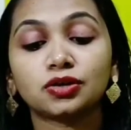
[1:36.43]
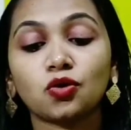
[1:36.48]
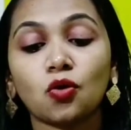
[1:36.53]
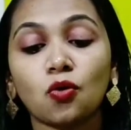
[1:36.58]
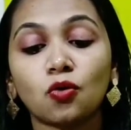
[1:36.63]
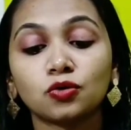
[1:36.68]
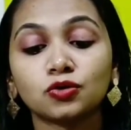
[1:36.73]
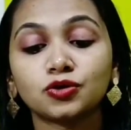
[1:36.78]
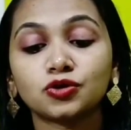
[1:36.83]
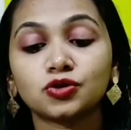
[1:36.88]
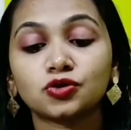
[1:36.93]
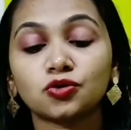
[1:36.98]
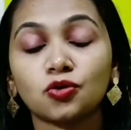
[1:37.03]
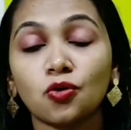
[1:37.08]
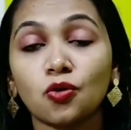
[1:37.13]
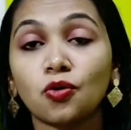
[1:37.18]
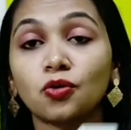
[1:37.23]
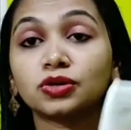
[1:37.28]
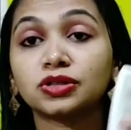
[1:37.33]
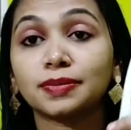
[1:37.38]
it
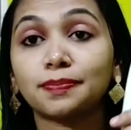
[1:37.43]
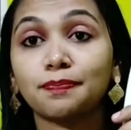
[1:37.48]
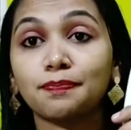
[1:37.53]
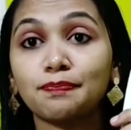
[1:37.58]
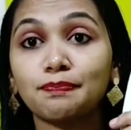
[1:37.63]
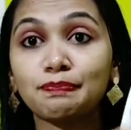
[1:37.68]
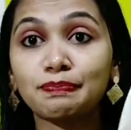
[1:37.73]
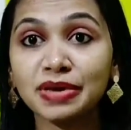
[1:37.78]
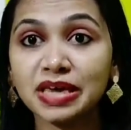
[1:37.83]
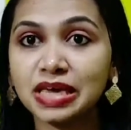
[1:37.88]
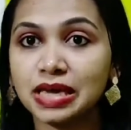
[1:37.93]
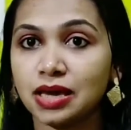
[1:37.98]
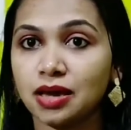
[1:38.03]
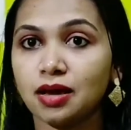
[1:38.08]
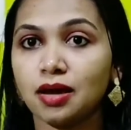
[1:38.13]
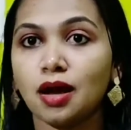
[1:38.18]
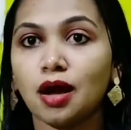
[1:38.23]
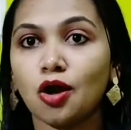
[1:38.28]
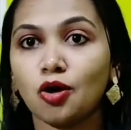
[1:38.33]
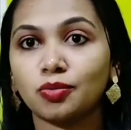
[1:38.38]
also the
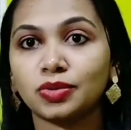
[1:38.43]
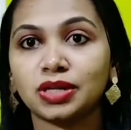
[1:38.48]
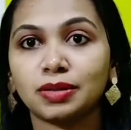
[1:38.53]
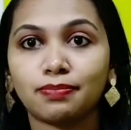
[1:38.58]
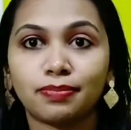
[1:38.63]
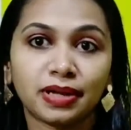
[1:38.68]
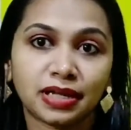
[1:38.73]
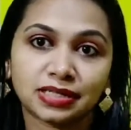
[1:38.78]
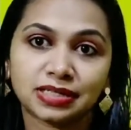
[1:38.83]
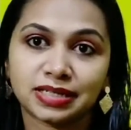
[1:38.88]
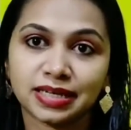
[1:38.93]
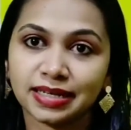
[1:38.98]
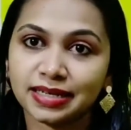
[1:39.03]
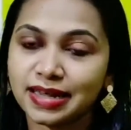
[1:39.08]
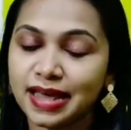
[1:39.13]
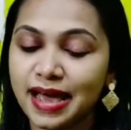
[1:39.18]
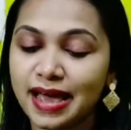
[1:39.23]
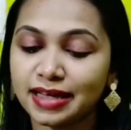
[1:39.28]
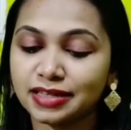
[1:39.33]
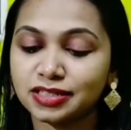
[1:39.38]
PA, how many plus
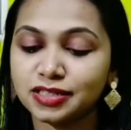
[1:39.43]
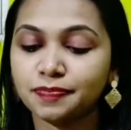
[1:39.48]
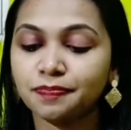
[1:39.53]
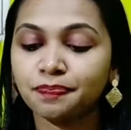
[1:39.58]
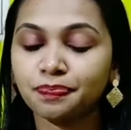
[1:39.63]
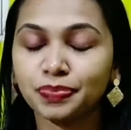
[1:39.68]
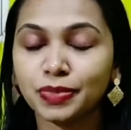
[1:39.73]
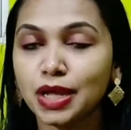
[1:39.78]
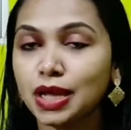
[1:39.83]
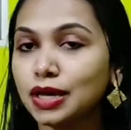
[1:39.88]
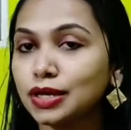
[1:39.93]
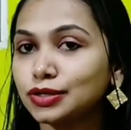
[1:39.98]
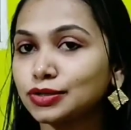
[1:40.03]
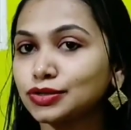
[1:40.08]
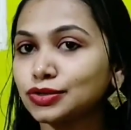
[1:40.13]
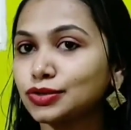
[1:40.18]
it has.